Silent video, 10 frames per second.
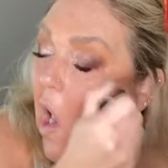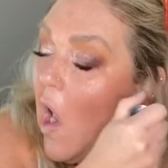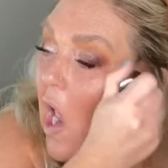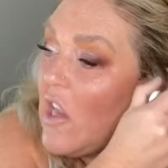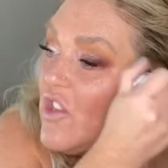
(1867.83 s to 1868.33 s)

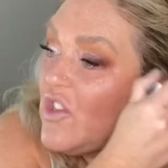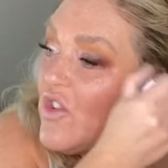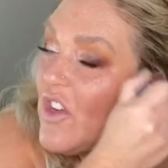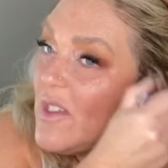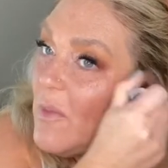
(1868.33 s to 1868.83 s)
And just
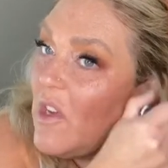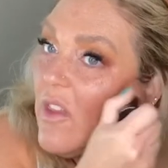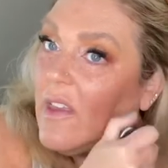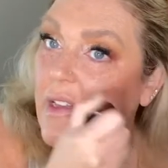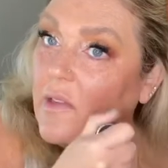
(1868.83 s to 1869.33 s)
trust me
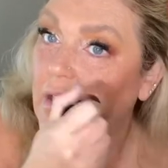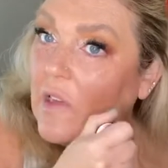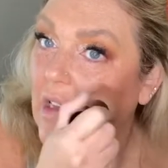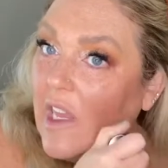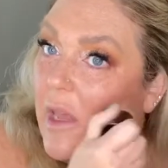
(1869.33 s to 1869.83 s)
on this.
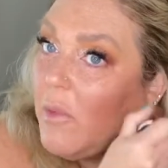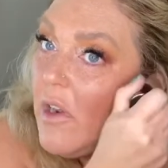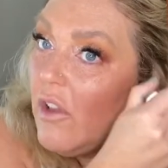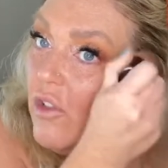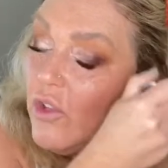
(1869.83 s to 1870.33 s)
Keep it
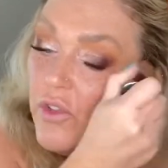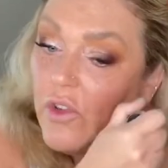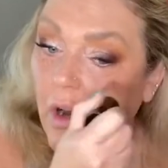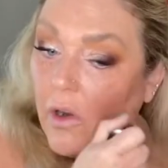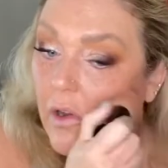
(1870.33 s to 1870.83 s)
a little
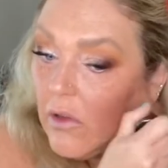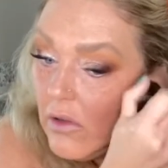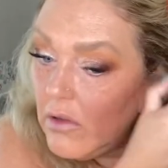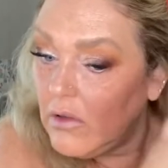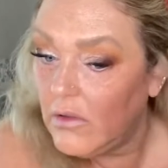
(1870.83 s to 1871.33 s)
dark,
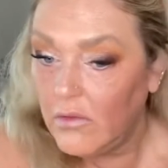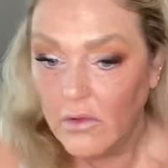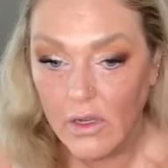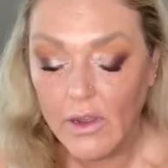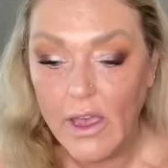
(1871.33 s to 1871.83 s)

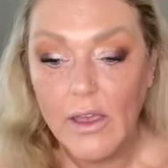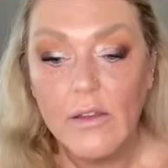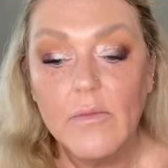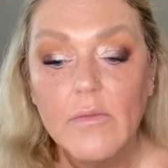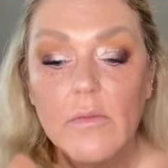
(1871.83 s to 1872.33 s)
okay?
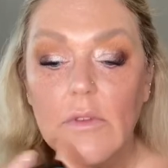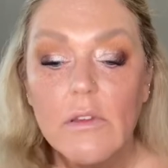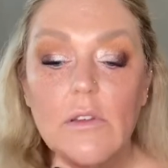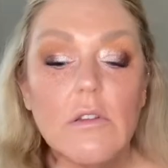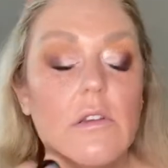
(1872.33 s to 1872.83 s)

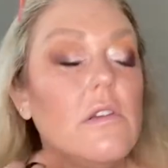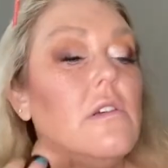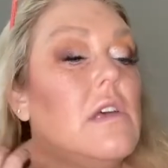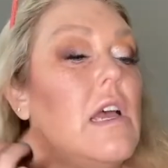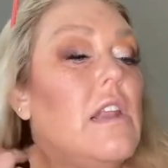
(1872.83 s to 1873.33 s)

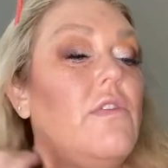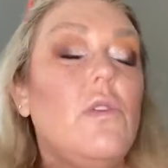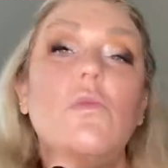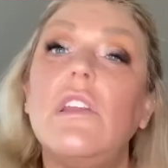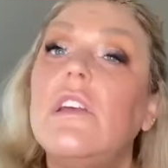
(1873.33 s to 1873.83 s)
And if
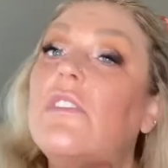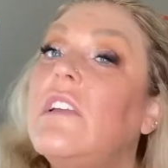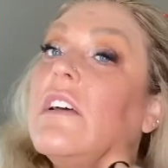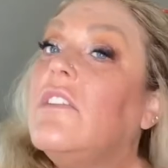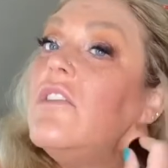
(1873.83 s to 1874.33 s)
you want to go
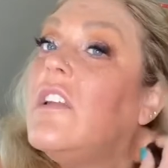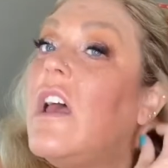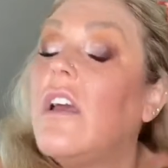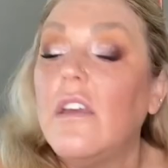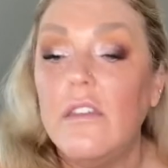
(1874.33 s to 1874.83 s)
down your
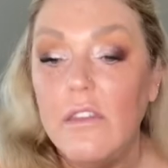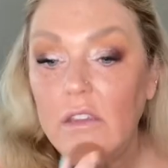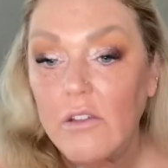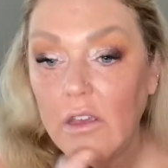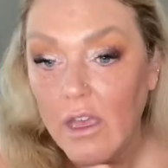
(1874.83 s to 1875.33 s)
neck,
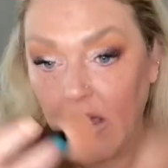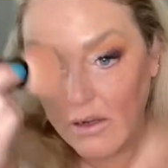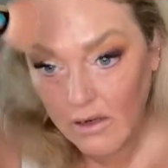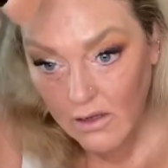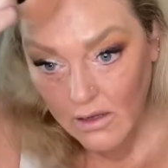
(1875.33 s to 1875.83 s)
then you
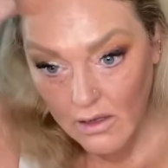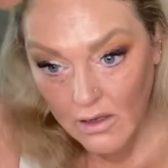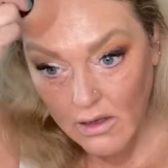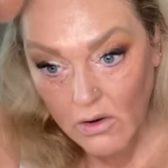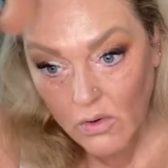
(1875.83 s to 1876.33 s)
can,
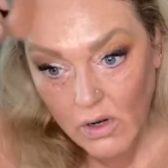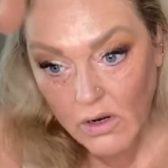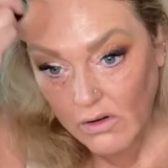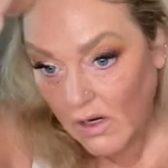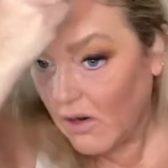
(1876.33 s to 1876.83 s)

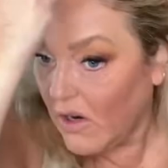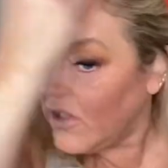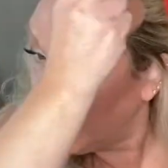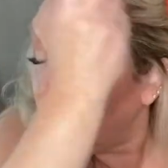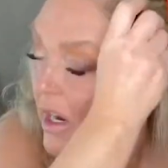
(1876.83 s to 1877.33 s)
or
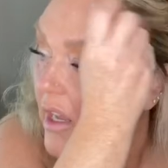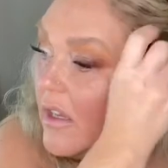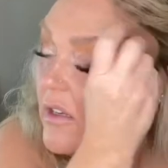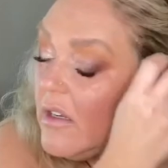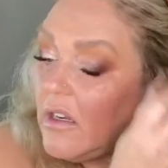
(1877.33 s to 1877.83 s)
across your
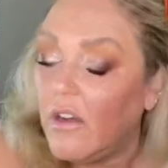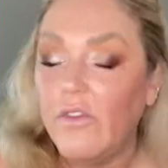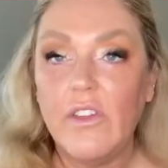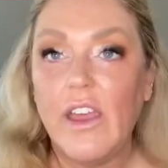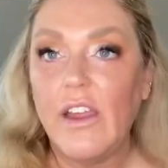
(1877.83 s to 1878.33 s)
head, you know,
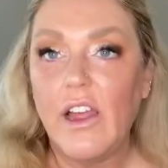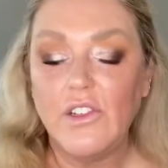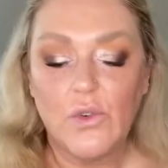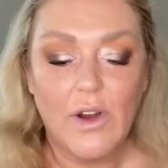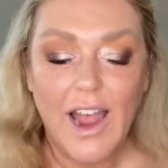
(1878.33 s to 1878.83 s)
for that
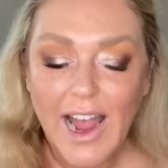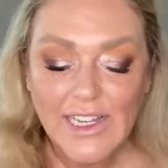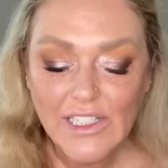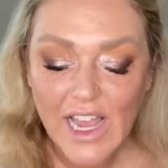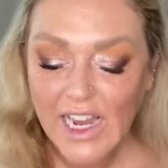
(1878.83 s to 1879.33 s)
contour.
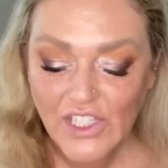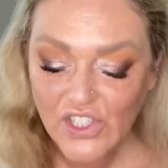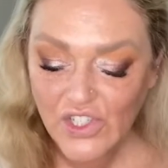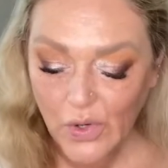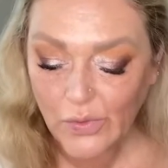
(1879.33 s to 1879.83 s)
I
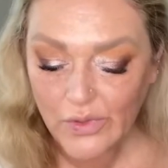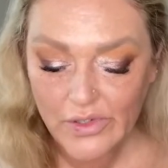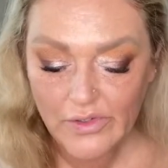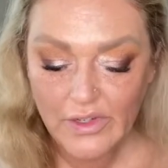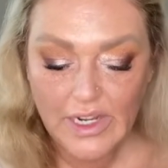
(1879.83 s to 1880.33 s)
just don't.
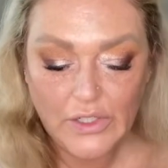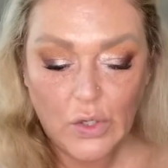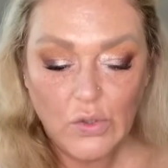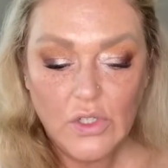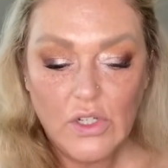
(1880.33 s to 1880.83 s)
I
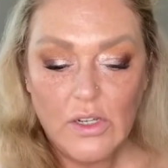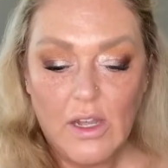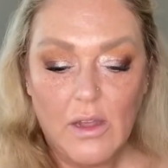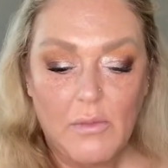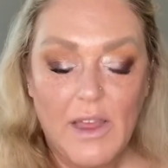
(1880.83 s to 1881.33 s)
don't.
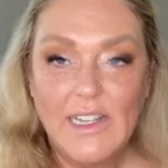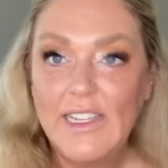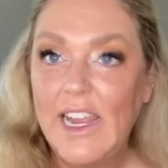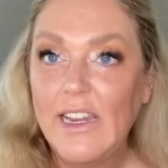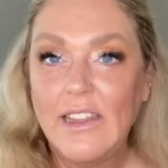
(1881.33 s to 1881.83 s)
I
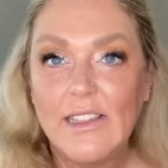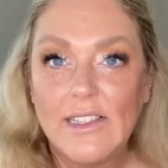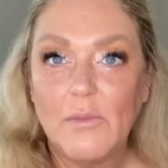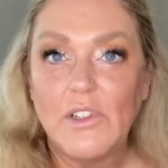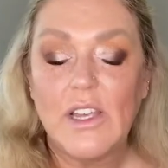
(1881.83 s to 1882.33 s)
tan in the
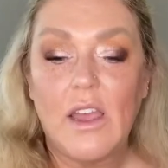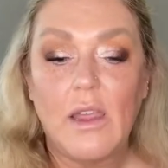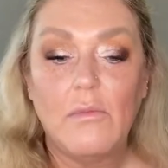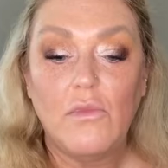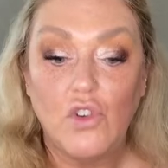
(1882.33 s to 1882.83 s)

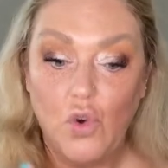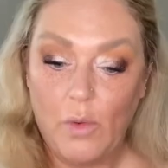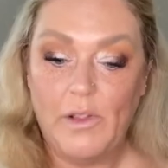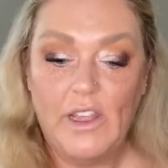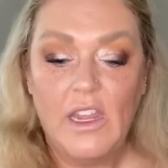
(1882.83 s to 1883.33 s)
summertime
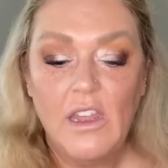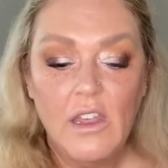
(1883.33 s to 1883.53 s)
normally,